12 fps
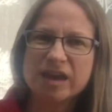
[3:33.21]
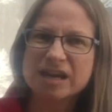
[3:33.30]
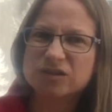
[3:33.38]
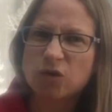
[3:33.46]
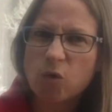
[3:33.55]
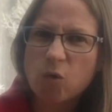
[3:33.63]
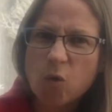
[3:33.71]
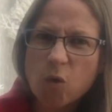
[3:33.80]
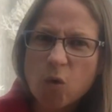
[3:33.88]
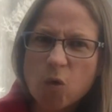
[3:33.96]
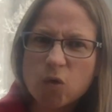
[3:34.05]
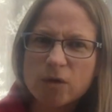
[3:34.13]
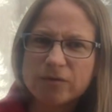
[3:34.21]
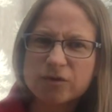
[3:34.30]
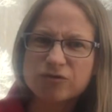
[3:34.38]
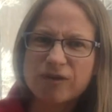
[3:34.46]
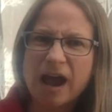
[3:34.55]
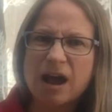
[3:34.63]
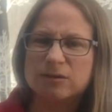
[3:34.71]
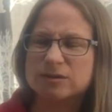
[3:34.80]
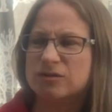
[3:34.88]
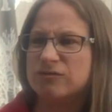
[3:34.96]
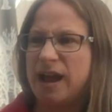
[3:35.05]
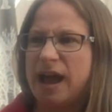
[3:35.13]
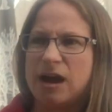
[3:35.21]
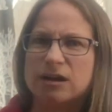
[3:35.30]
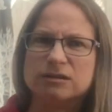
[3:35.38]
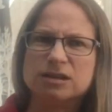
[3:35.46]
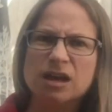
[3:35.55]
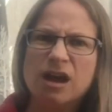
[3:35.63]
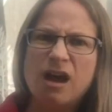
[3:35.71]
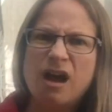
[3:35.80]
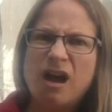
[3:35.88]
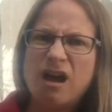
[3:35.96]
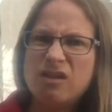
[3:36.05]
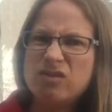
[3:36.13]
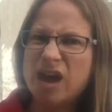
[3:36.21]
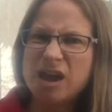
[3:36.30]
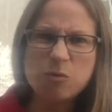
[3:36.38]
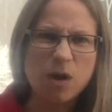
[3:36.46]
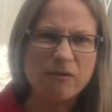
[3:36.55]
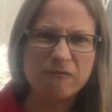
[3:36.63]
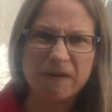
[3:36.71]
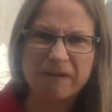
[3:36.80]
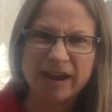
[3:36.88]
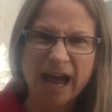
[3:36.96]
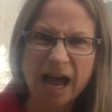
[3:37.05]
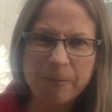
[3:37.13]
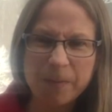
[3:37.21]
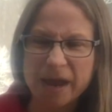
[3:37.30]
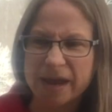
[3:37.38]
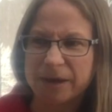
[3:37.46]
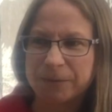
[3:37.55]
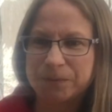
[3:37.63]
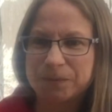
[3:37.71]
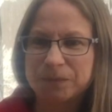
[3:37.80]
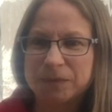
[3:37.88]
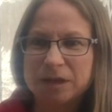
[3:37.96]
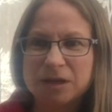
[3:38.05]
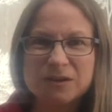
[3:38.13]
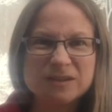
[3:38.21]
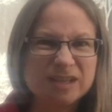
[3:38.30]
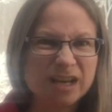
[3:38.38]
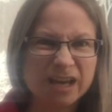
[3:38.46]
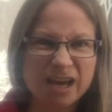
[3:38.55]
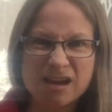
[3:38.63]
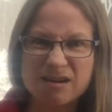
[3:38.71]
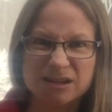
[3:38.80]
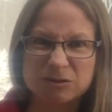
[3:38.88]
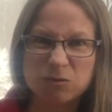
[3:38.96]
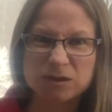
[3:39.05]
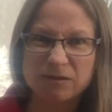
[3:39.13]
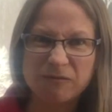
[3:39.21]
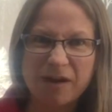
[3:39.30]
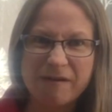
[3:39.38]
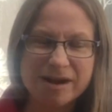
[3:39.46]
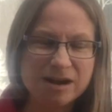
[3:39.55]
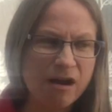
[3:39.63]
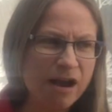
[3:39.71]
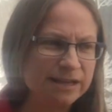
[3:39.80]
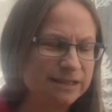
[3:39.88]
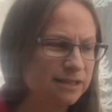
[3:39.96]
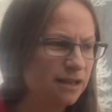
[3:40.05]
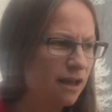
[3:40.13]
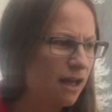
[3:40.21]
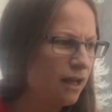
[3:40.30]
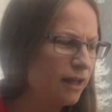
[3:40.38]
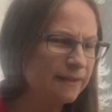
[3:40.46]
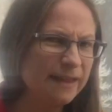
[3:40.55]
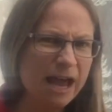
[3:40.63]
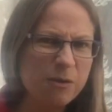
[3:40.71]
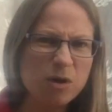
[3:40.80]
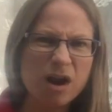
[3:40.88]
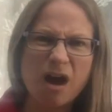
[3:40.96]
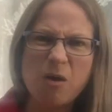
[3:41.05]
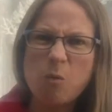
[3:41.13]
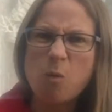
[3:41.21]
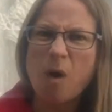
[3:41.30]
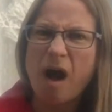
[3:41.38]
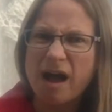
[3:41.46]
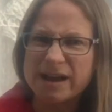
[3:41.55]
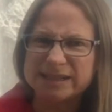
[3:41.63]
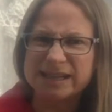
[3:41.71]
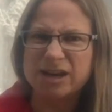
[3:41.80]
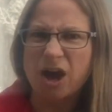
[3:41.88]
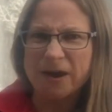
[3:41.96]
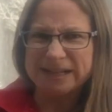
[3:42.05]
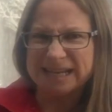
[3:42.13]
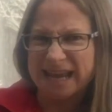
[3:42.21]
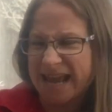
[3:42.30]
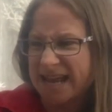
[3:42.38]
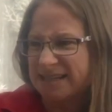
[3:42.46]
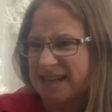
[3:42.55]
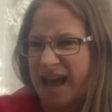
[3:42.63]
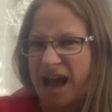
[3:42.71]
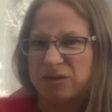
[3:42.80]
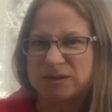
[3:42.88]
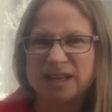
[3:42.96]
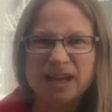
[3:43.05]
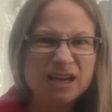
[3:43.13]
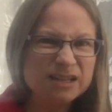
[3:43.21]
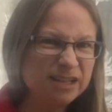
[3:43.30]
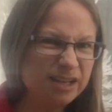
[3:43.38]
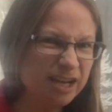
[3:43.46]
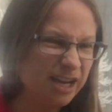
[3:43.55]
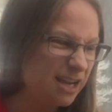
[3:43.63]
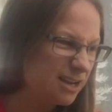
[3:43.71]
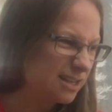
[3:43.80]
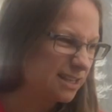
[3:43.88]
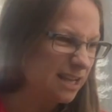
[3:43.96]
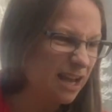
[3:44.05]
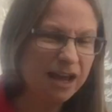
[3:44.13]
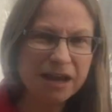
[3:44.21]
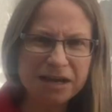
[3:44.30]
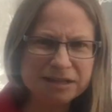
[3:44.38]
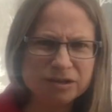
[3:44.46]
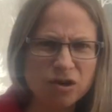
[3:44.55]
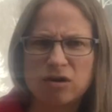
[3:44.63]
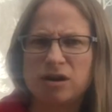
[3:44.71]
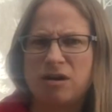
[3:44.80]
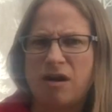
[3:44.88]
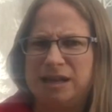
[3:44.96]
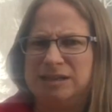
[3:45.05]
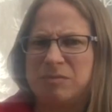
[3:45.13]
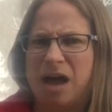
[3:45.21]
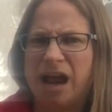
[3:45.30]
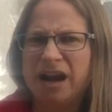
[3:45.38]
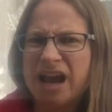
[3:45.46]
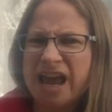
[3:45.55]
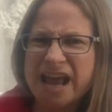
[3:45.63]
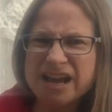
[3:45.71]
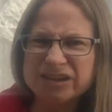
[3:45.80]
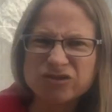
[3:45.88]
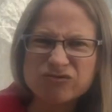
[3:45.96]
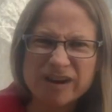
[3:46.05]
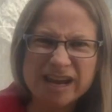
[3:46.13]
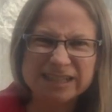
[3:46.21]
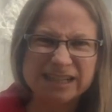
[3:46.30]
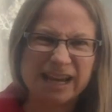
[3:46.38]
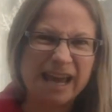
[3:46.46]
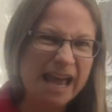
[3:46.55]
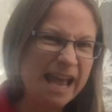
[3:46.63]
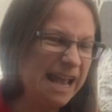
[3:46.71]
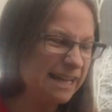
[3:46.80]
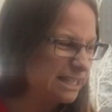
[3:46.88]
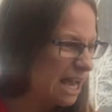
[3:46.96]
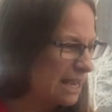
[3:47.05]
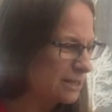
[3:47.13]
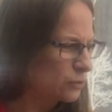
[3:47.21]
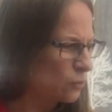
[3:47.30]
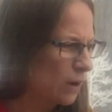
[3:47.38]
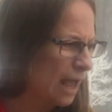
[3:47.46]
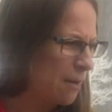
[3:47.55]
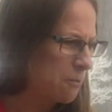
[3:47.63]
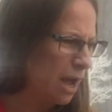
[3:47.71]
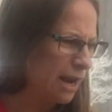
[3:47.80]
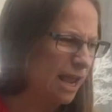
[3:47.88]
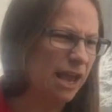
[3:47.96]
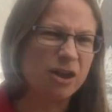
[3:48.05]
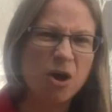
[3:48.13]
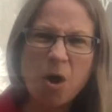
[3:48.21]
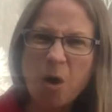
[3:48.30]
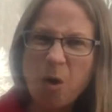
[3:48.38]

Is all of the crowds around. They weren't very happy because Zacchaeus wasn't very nice. And they were like, why is he going to his house? Zacchaeus, he's not a nice man. He's greedy. He takes all our money.